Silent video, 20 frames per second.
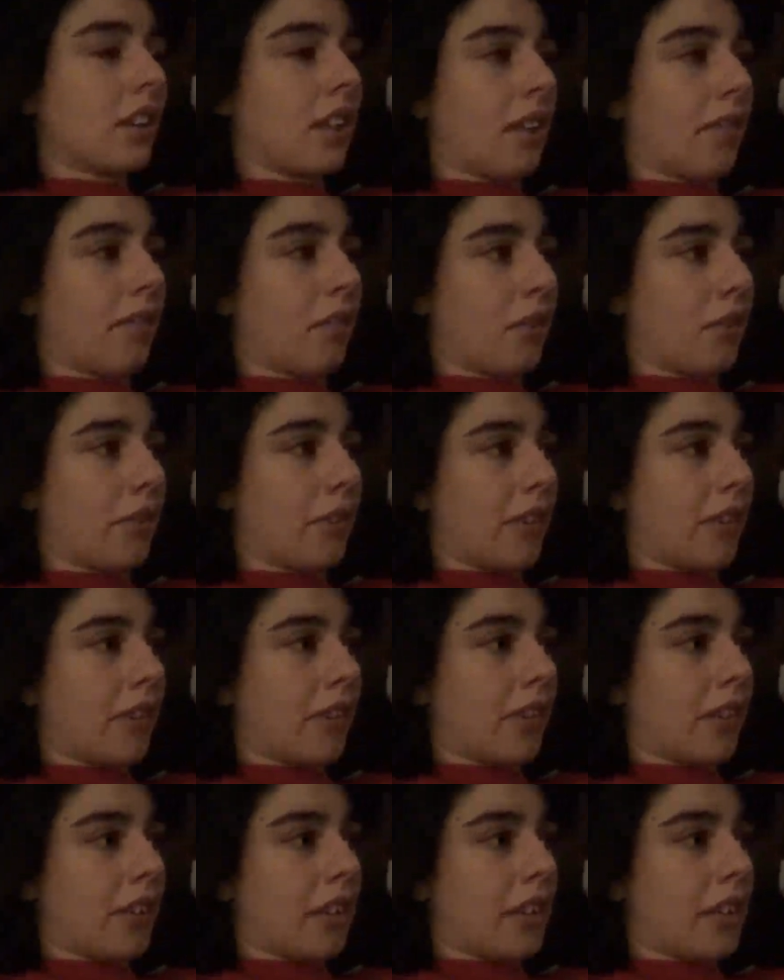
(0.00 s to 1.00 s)
leftover
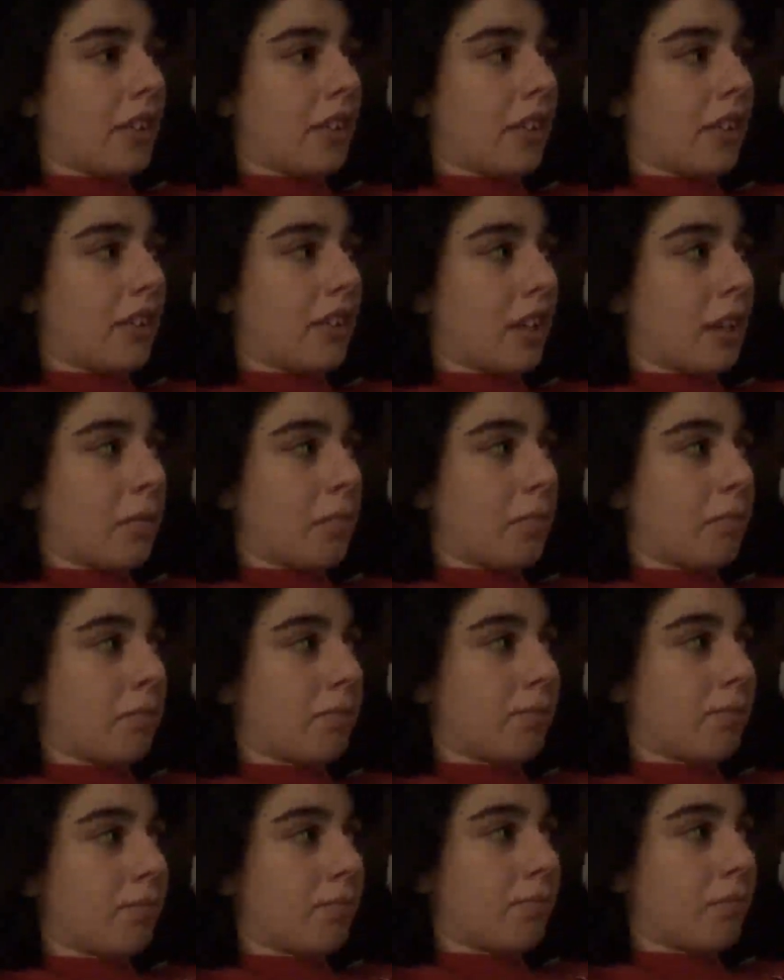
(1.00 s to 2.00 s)
cookies.
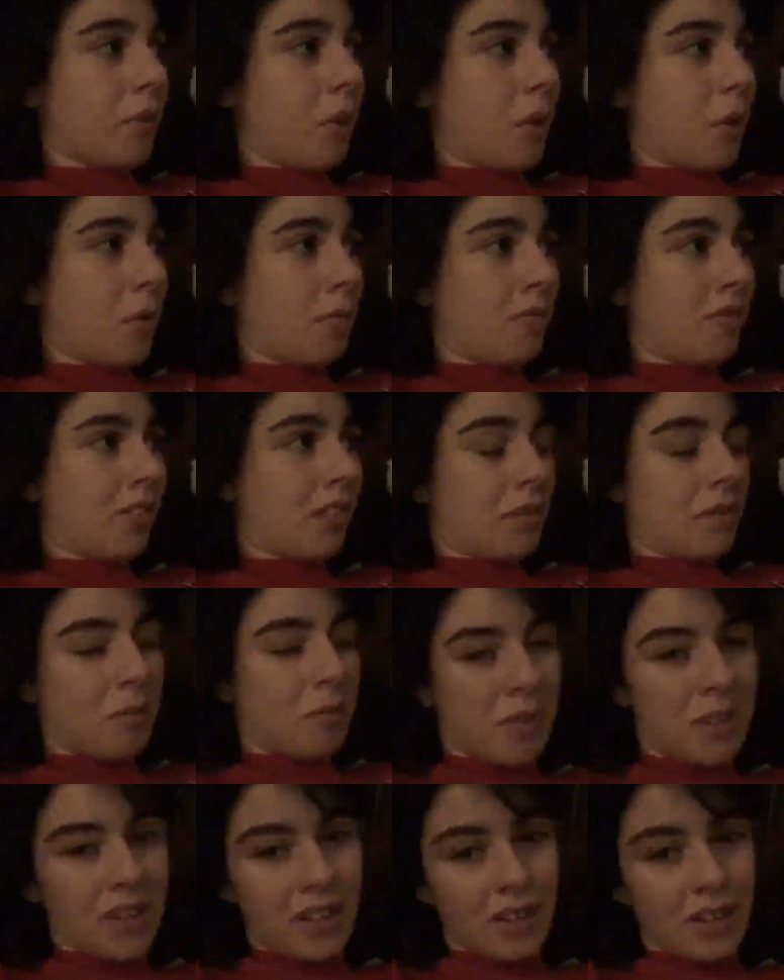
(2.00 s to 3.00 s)
Hopefully
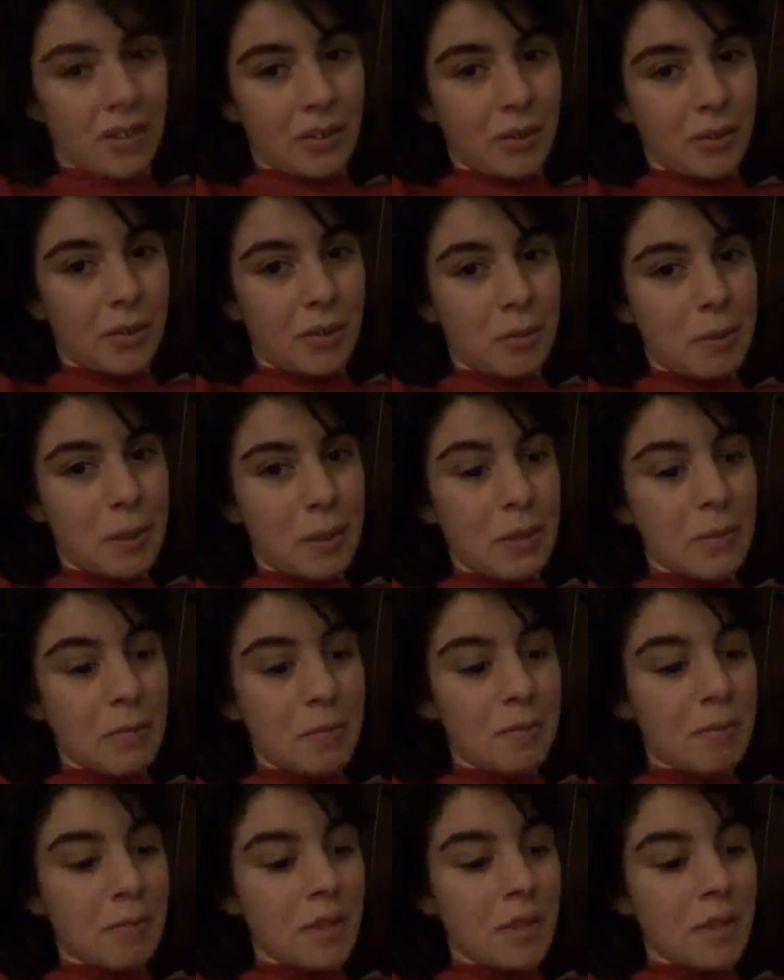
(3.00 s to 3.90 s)
when my dad goes to bed.